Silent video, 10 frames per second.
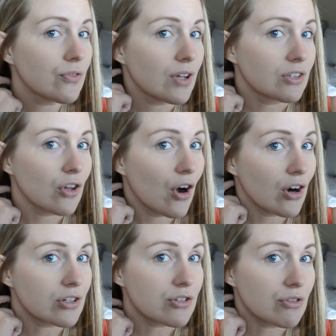It's
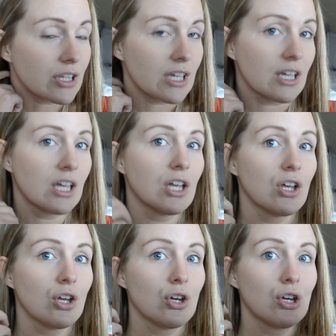hard to really
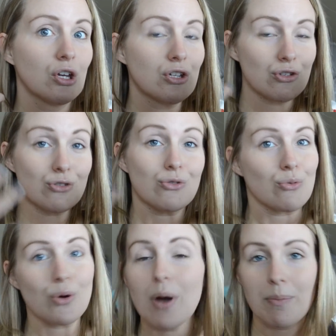
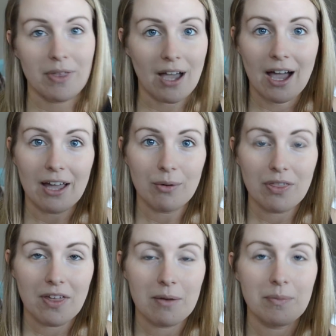screw up the eye with
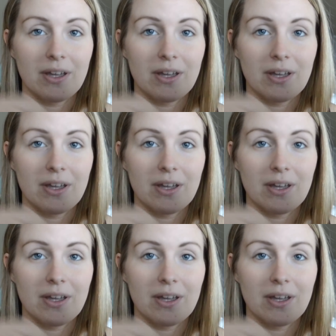them.